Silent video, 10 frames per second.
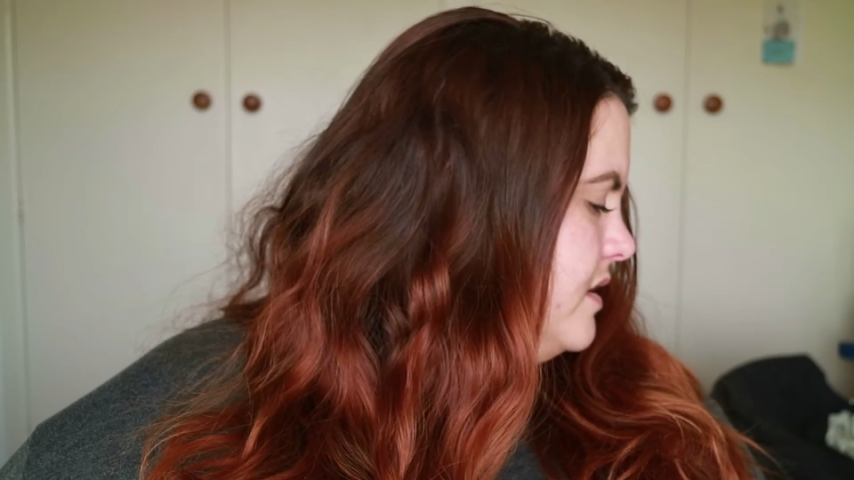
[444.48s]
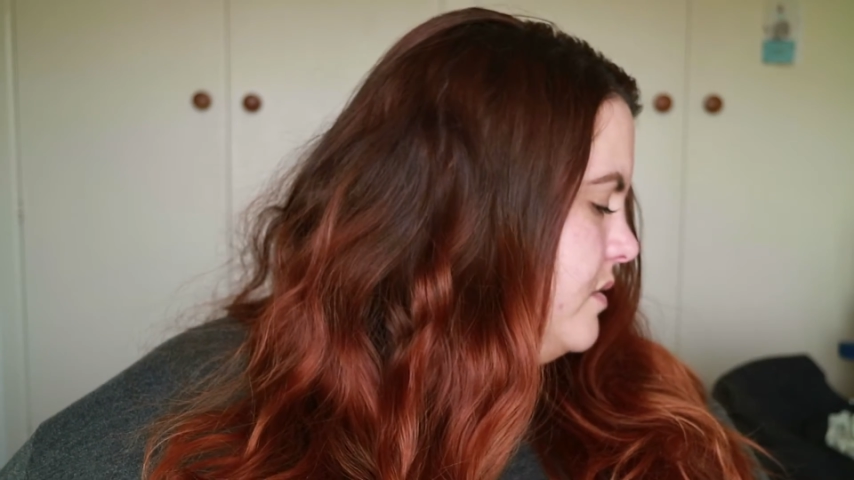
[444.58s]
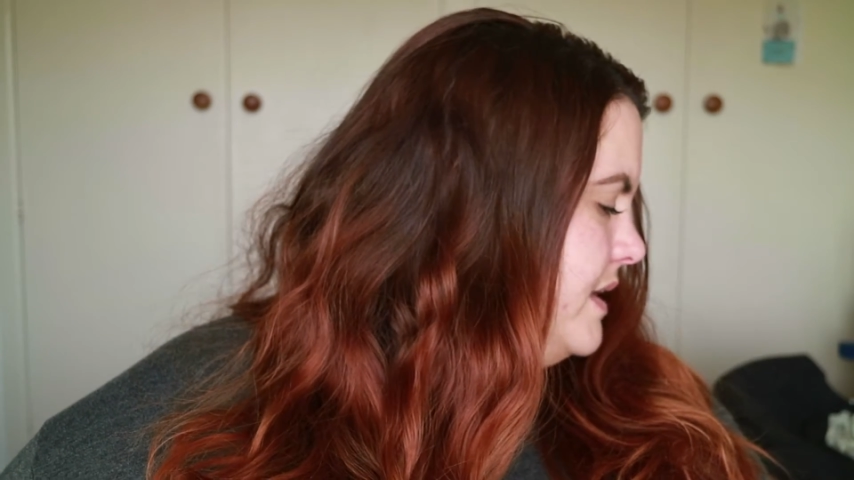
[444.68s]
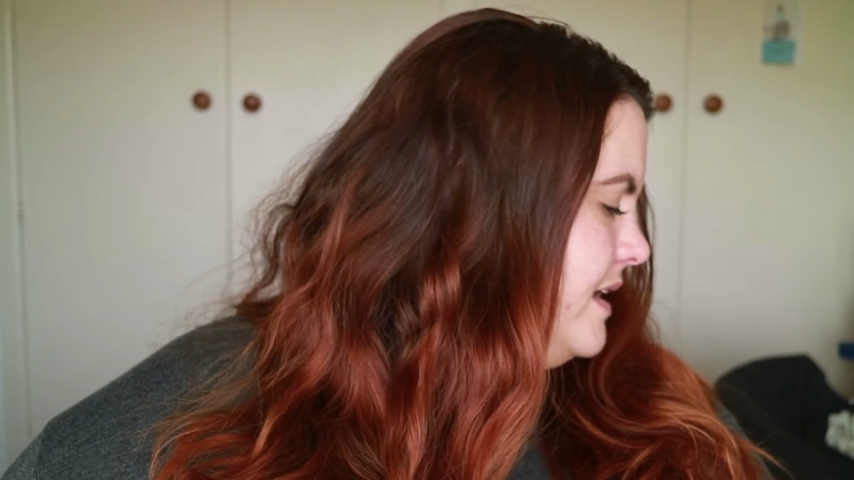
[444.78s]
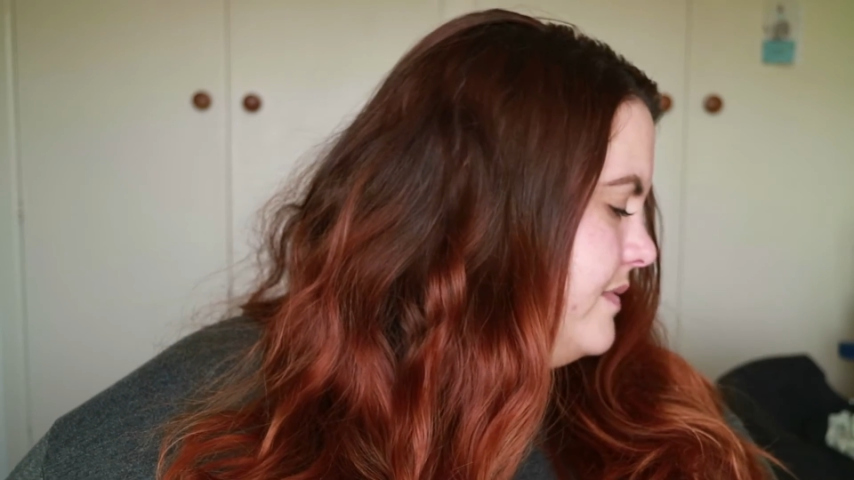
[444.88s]

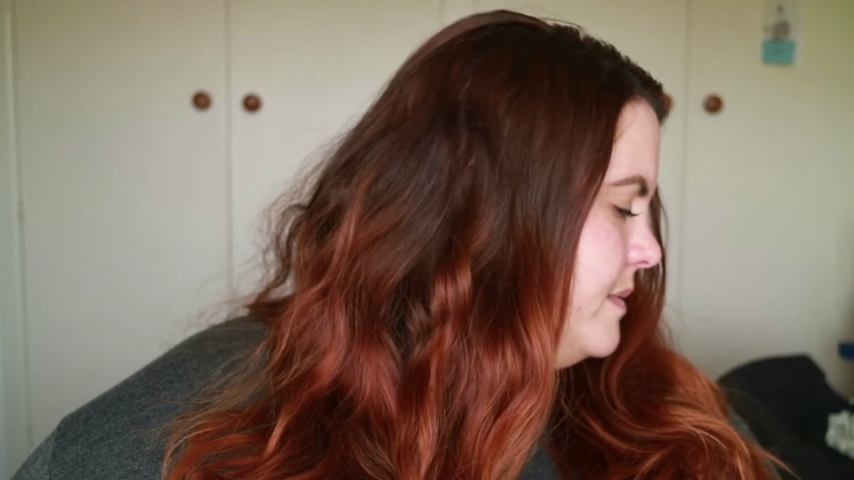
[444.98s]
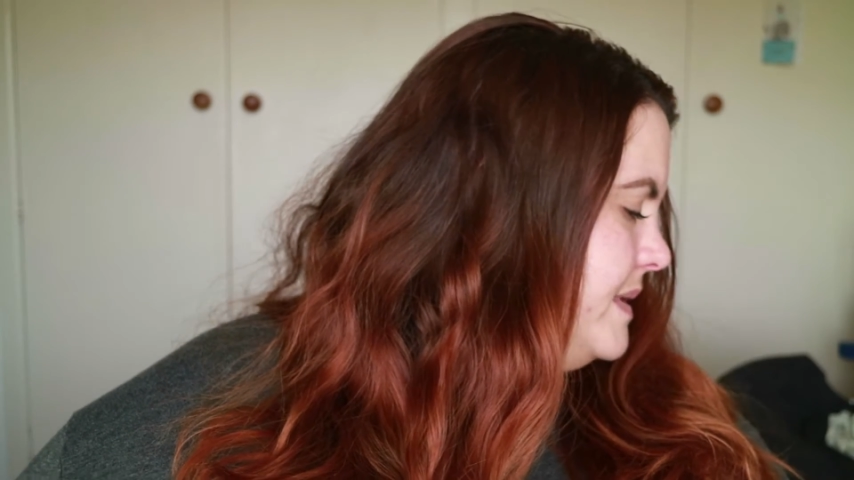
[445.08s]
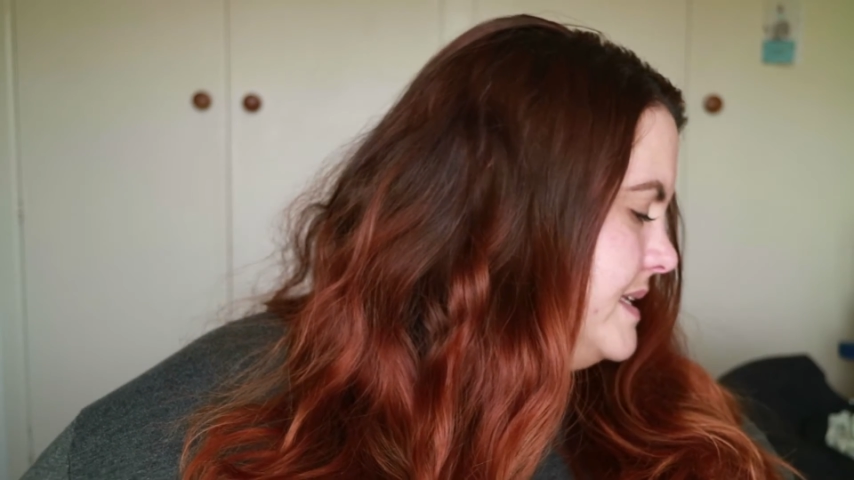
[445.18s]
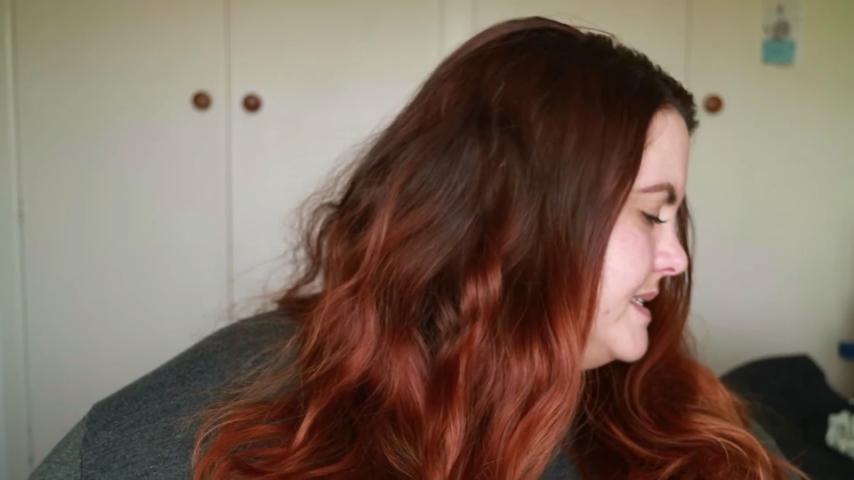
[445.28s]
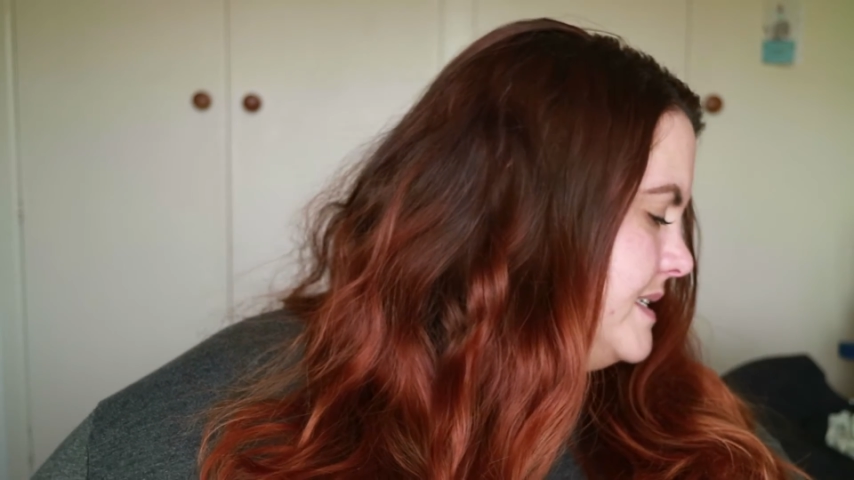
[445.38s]
We have the
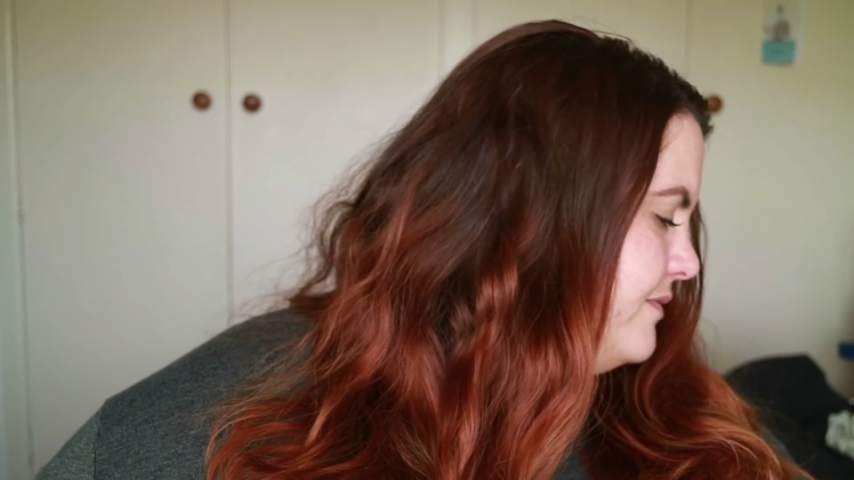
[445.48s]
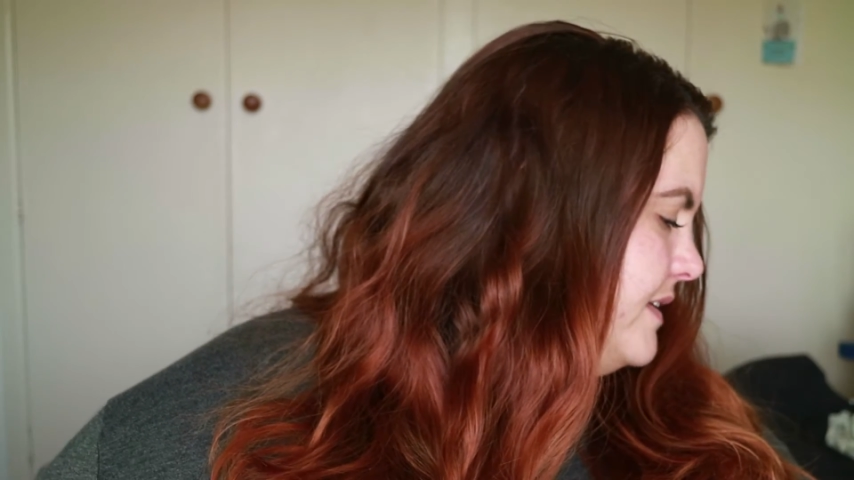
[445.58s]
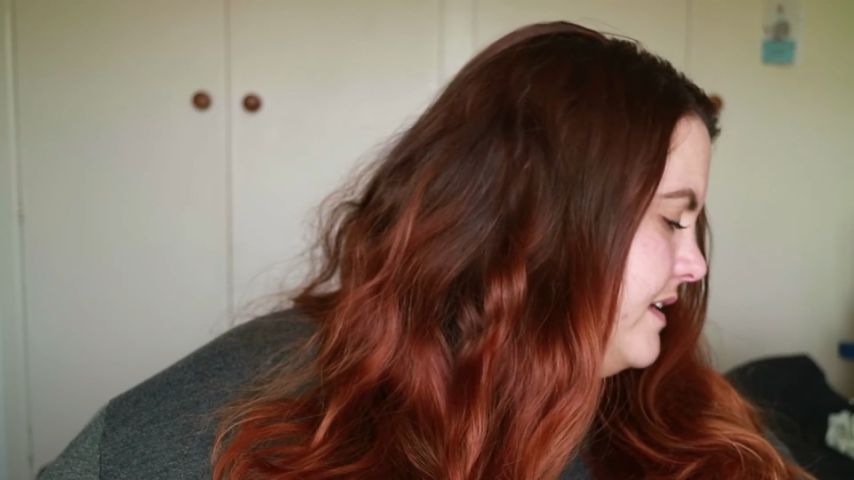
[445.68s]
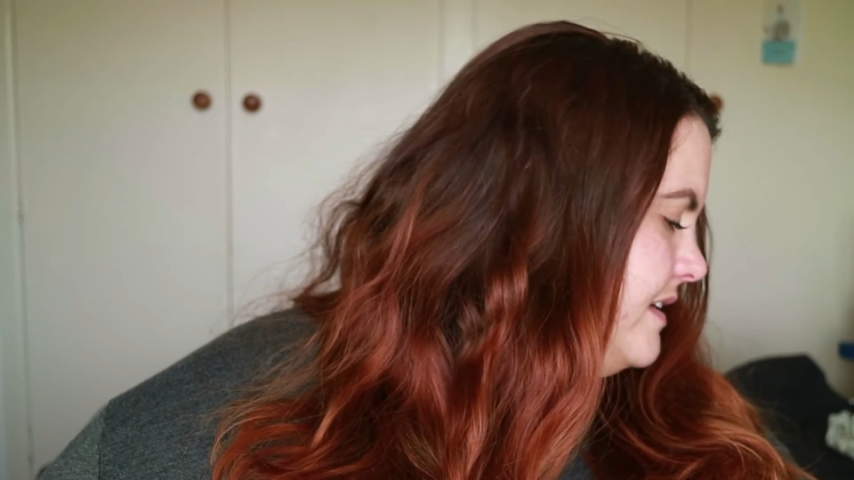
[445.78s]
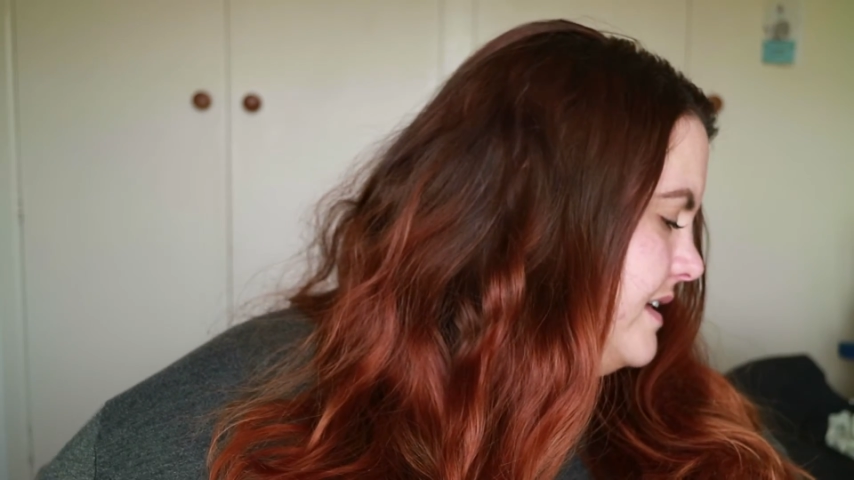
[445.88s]
best stuff
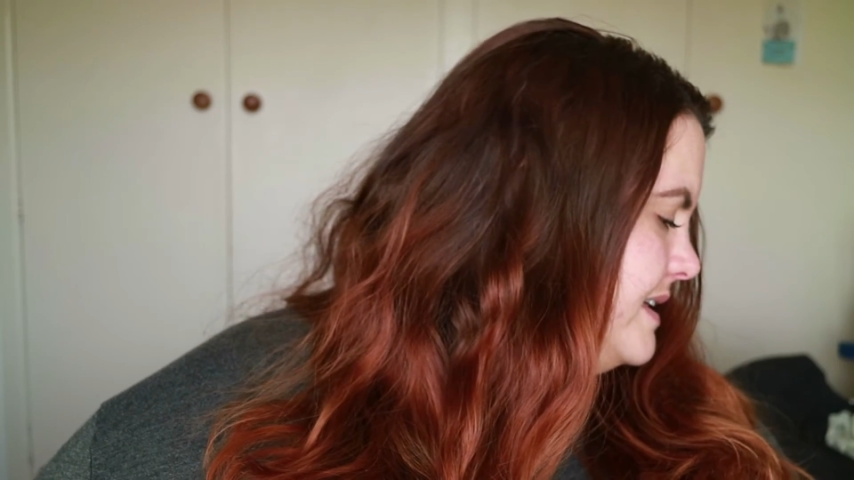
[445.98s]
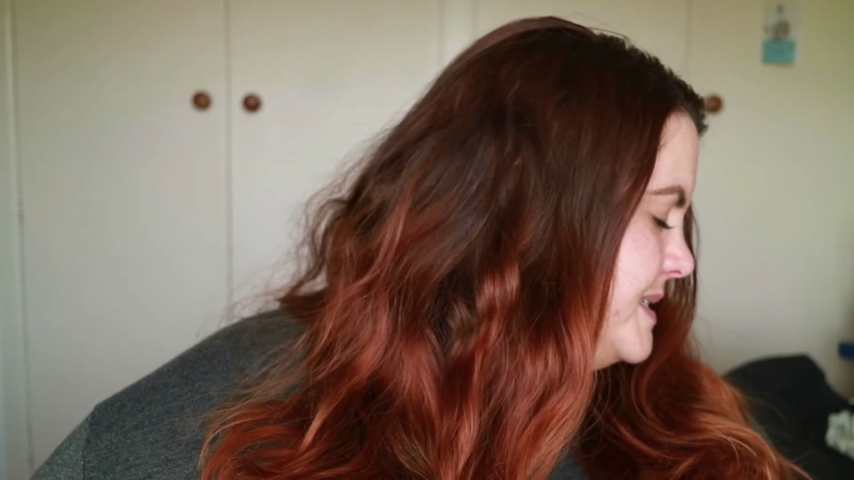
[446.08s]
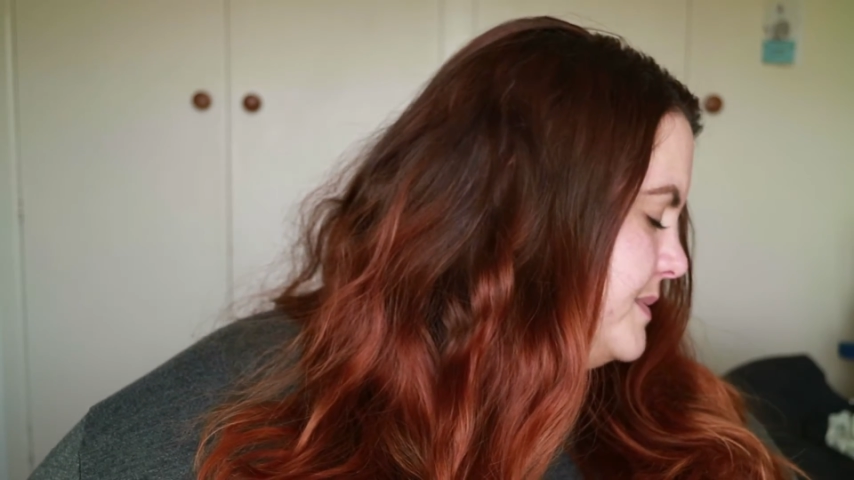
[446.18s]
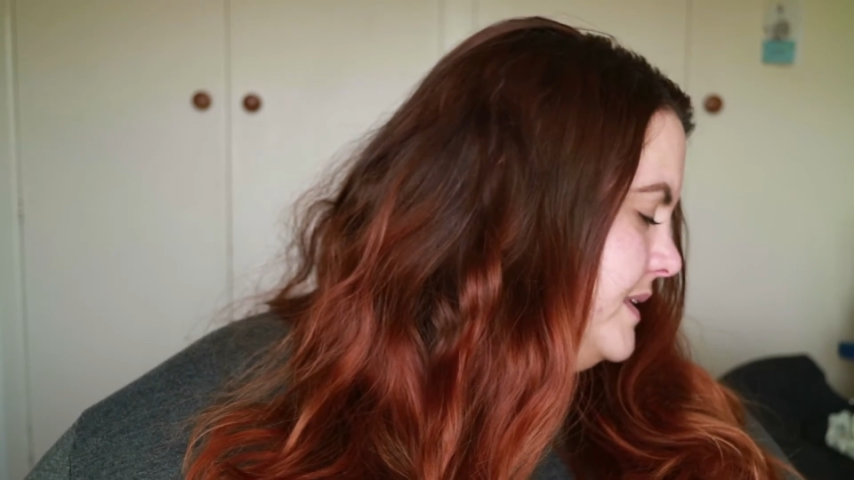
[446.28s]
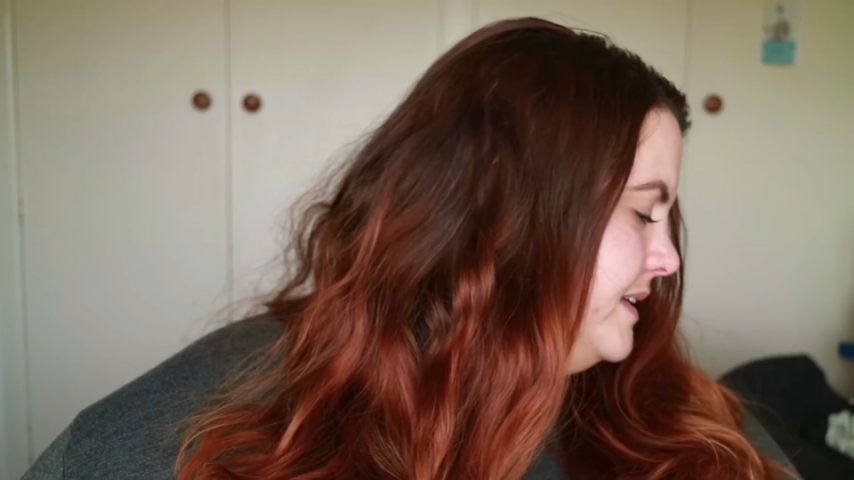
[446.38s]
here, I
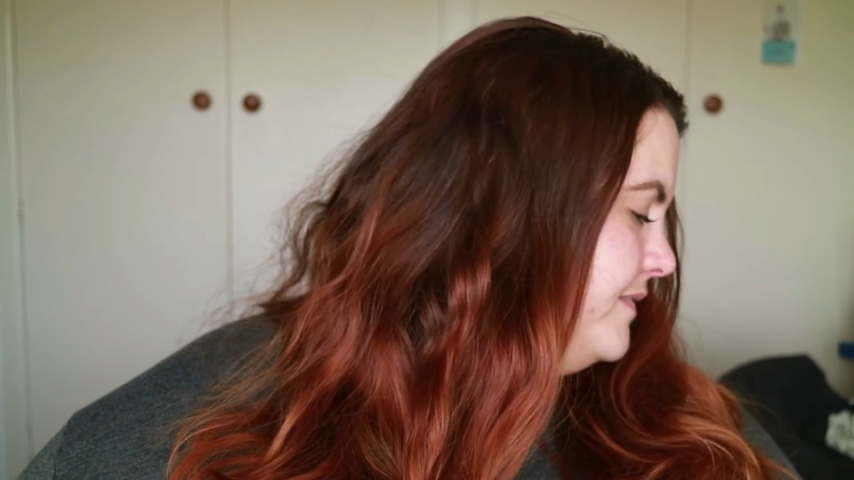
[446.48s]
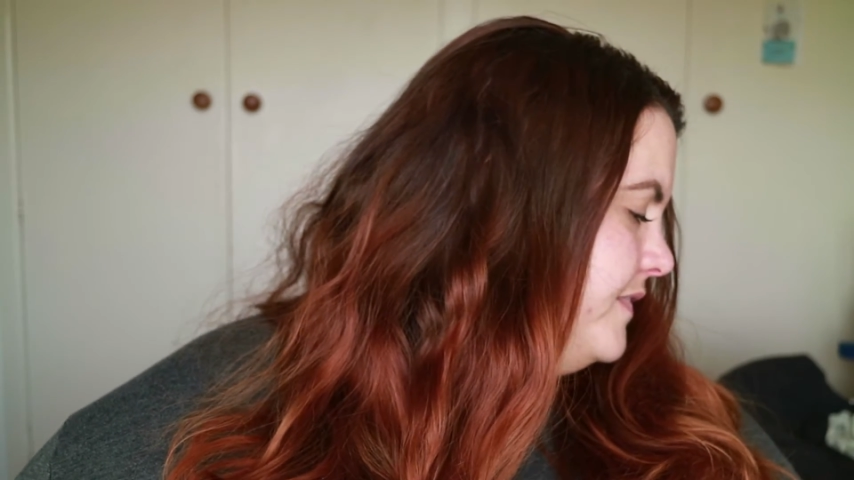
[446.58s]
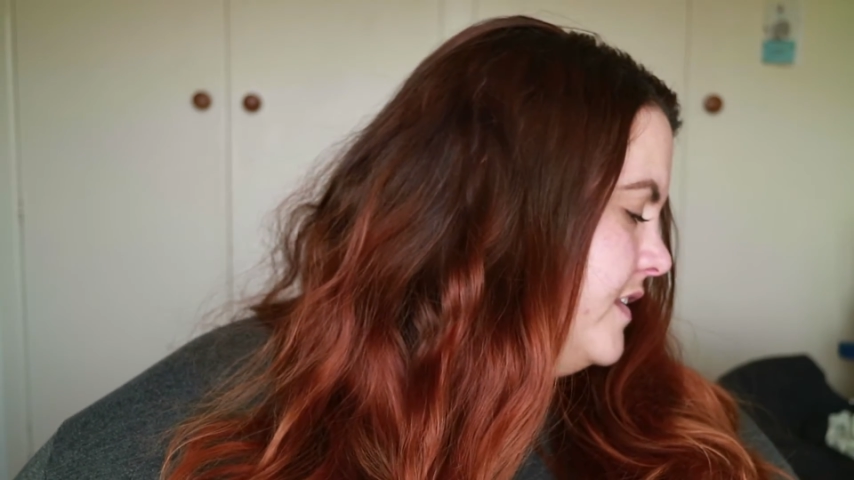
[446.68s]
swear.